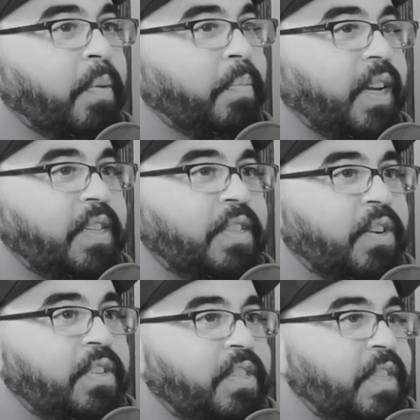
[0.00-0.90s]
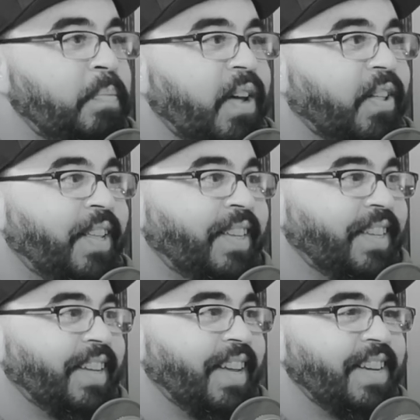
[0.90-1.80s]
But it starts to smell,
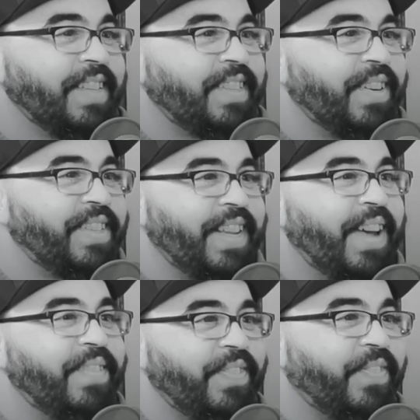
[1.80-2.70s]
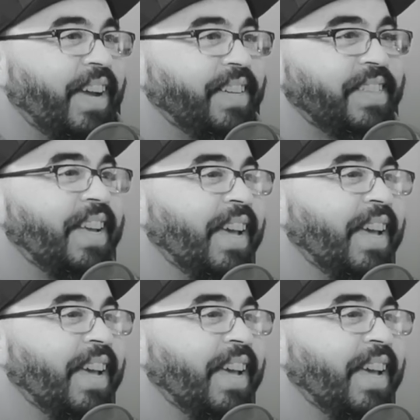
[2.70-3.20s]
and it starts to have an effect